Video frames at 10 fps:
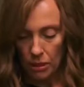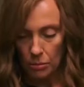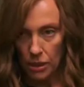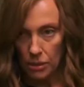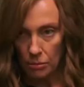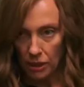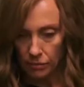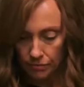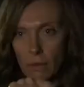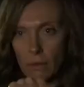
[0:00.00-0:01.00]
perspective,
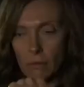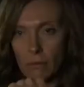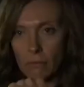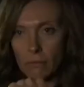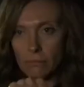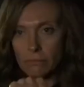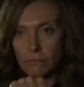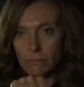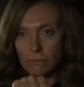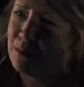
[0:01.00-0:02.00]
I only need to mention
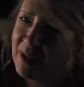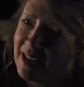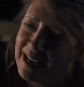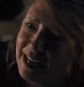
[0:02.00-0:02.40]
Toni Collette's